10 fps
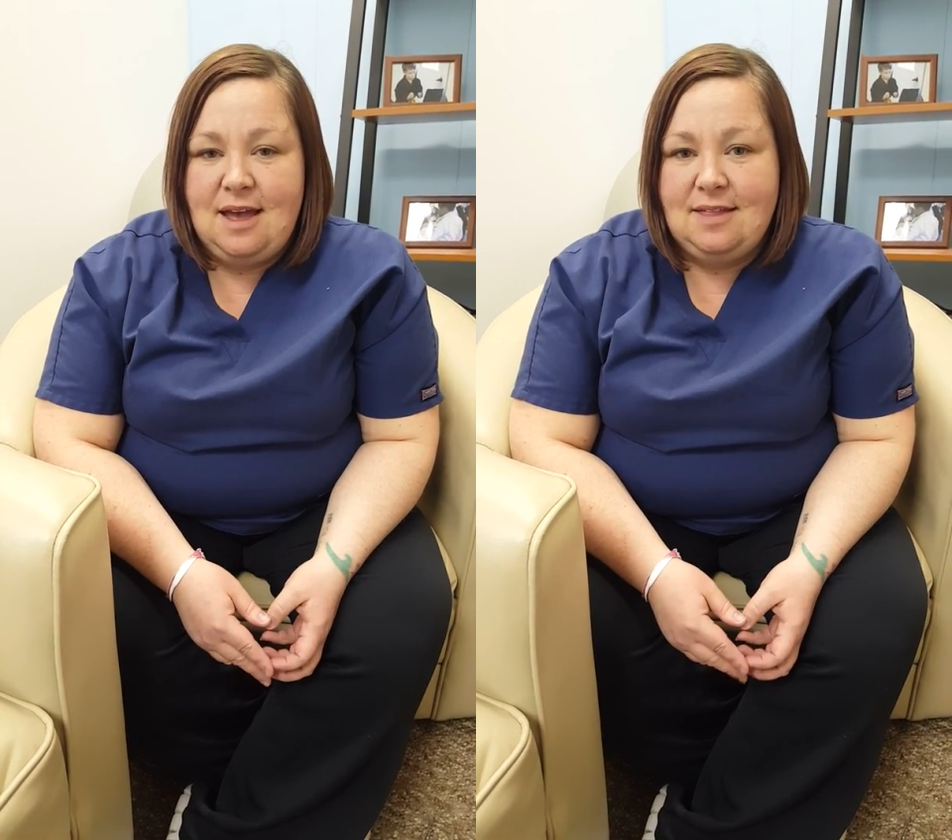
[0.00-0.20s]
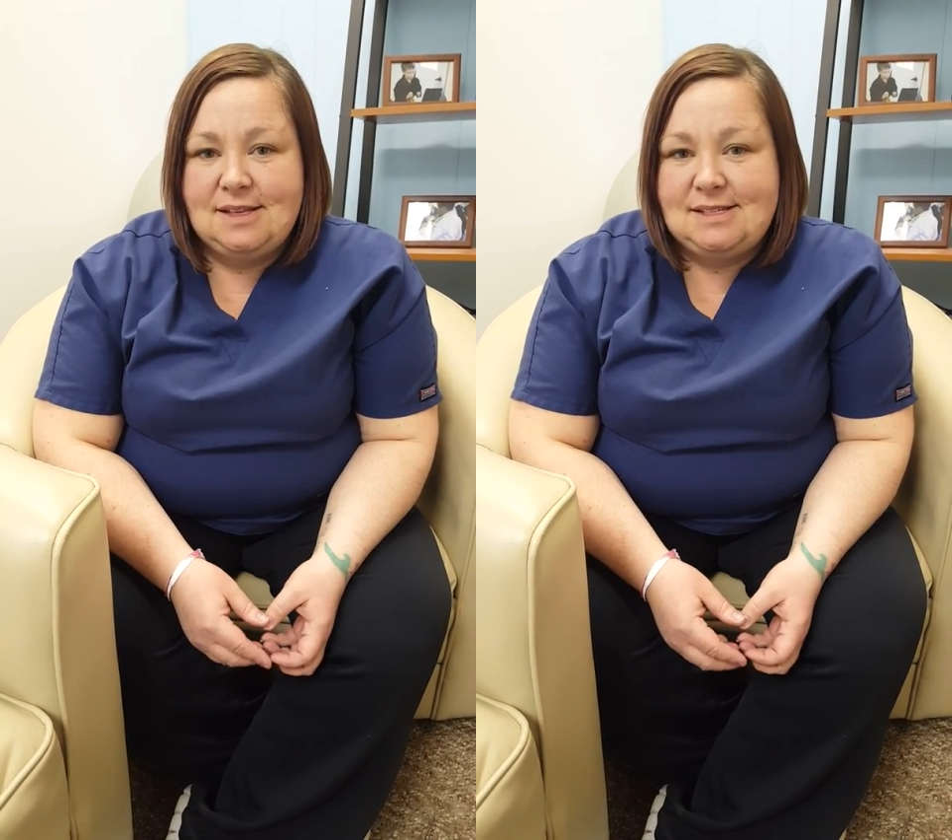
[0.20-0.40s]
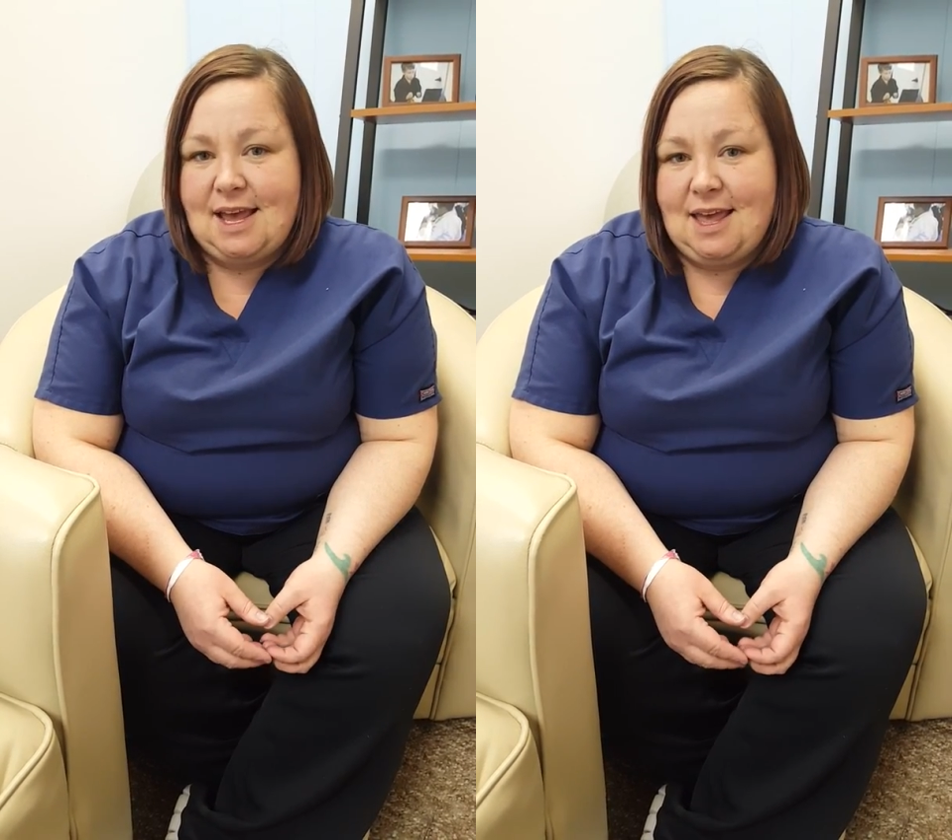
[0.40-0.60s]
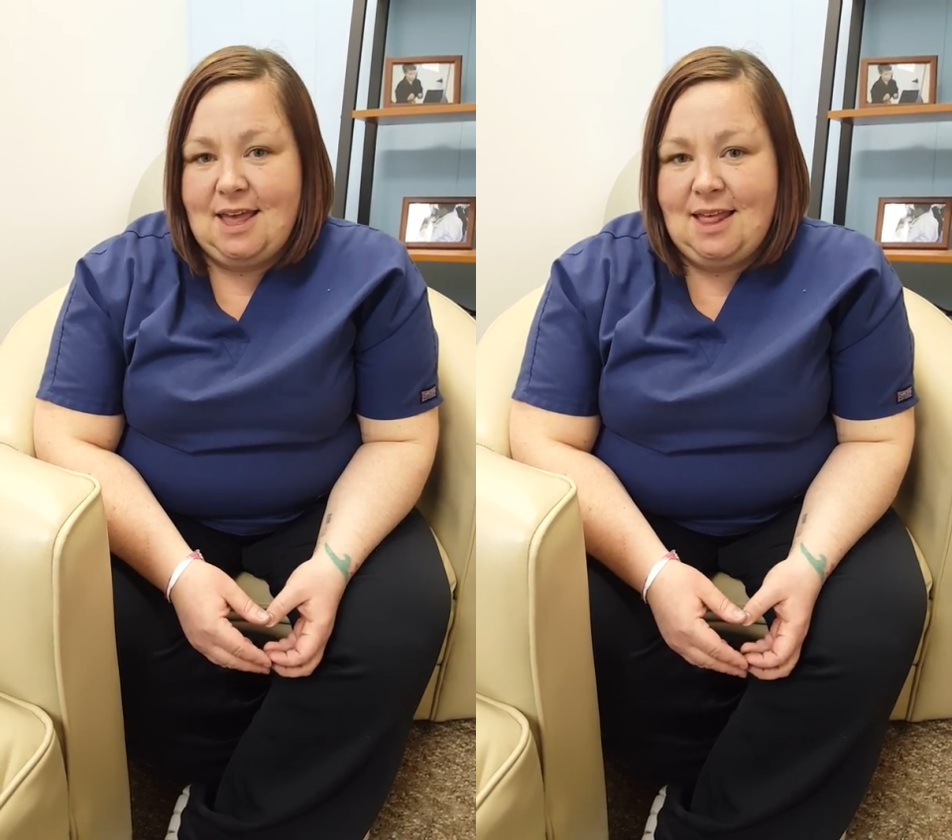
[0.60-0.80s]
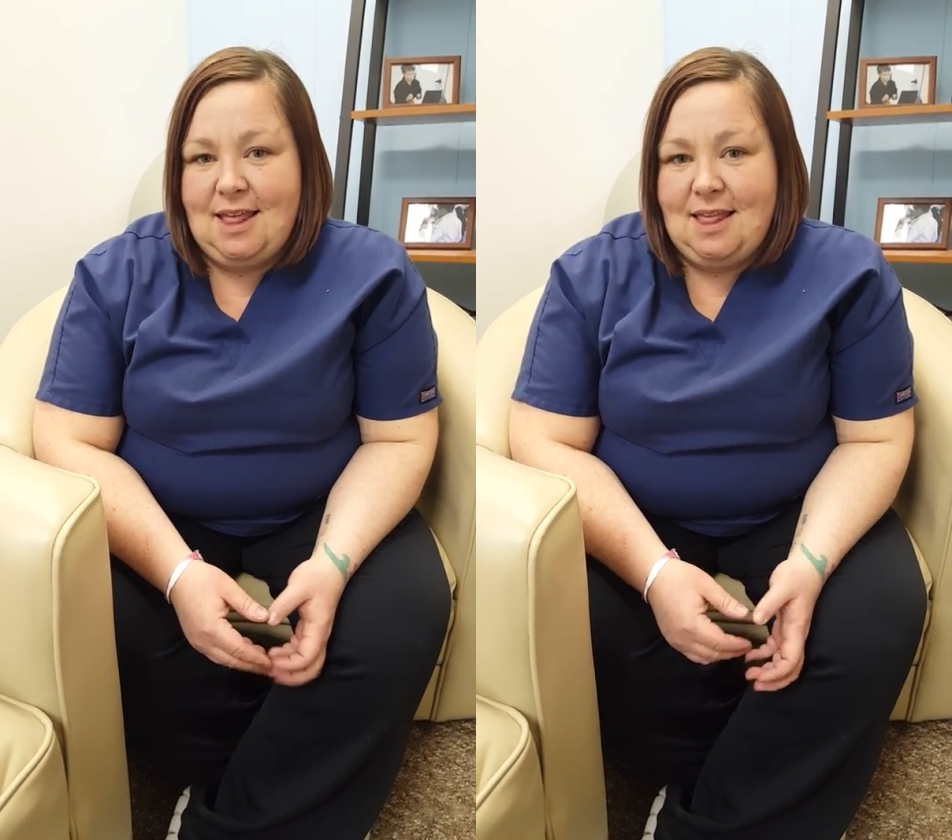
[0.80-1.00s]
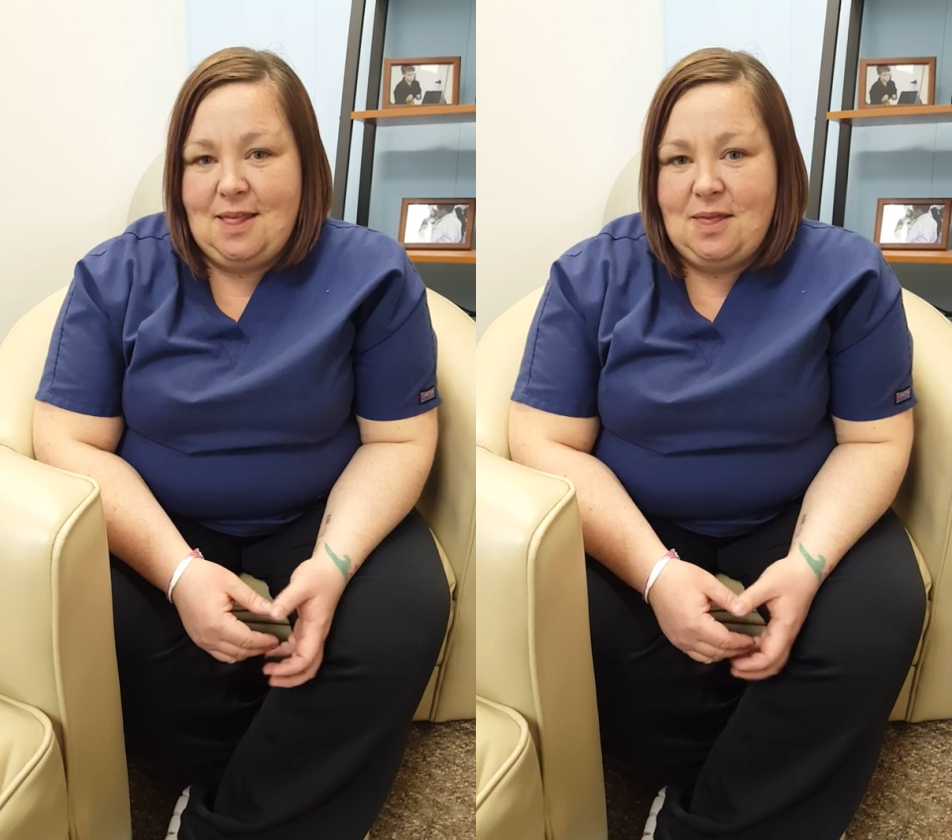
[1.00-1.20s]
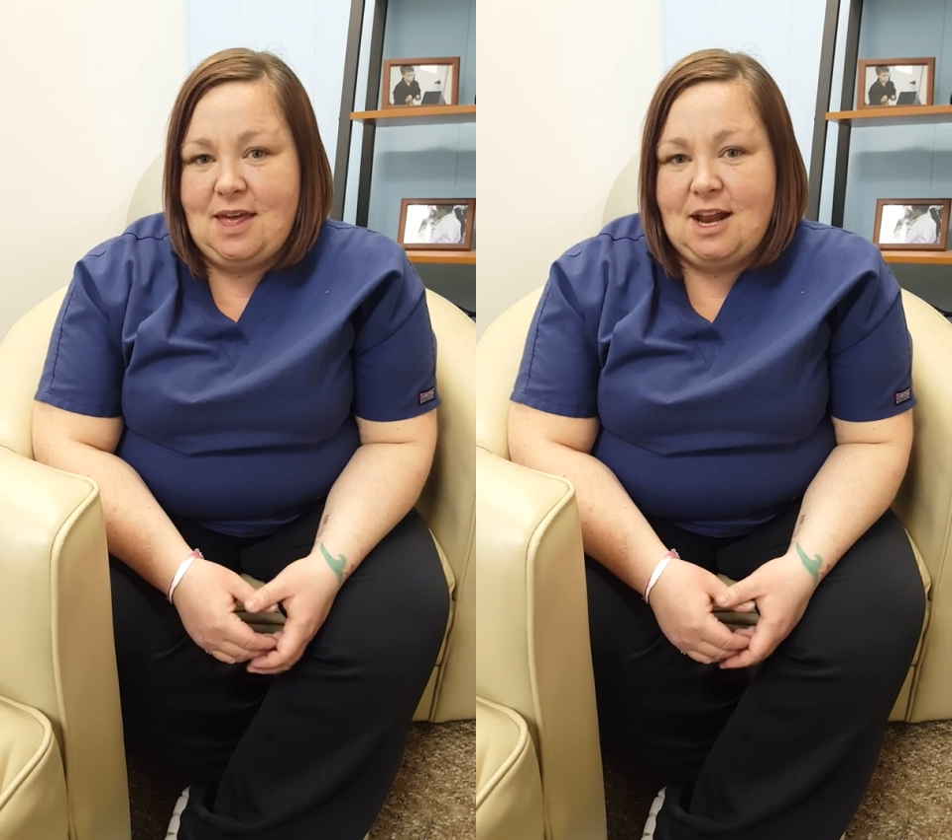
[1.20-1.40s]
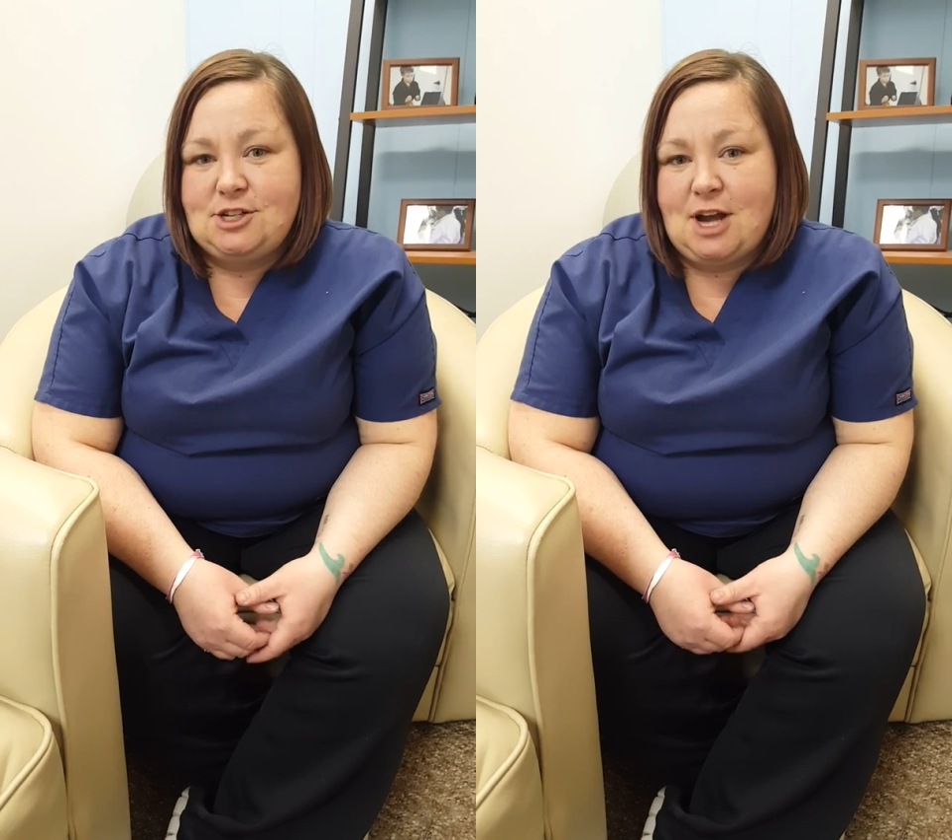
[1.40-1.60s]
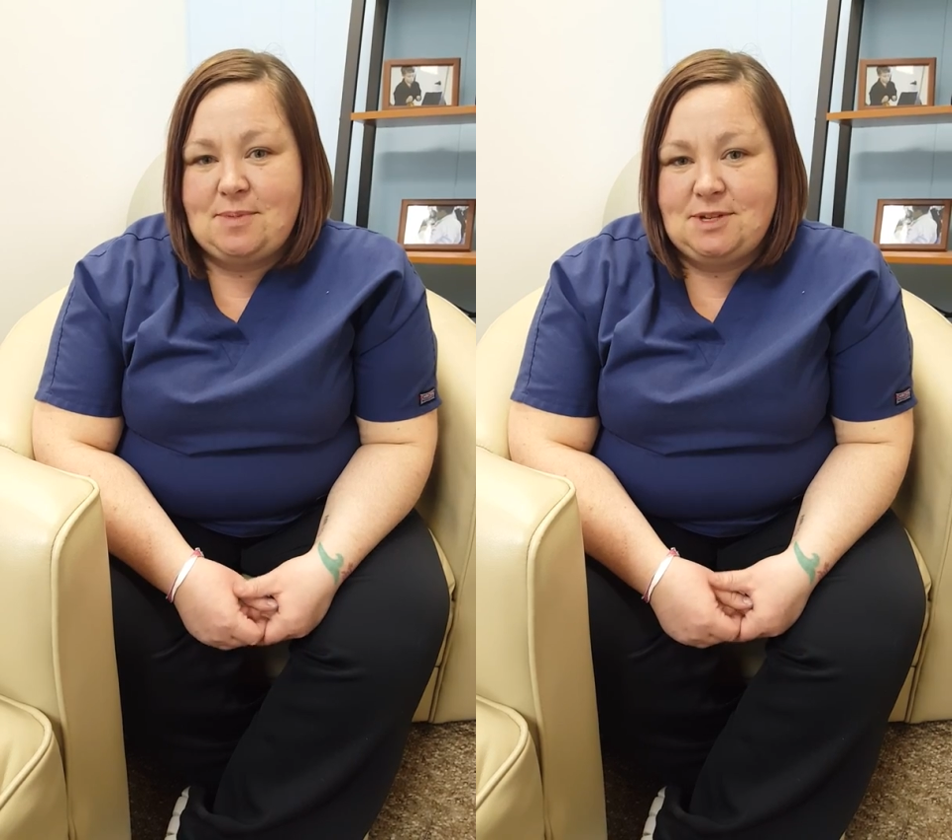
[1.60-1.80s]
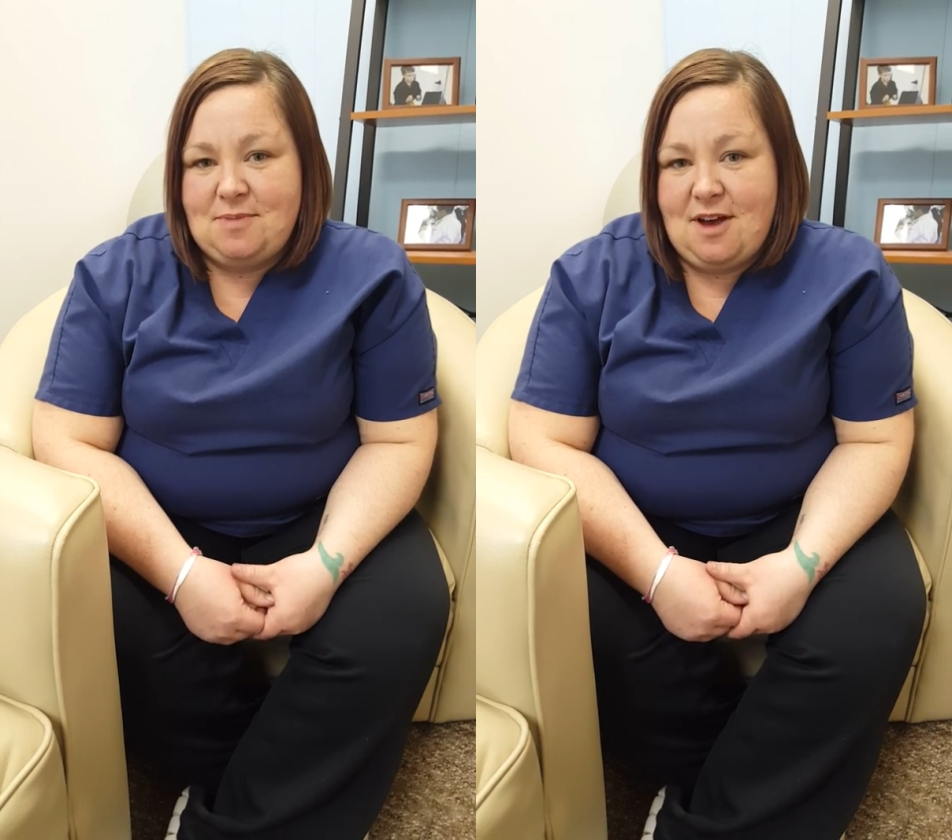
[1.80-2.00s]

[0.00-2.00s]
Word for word: And the second that I dropped him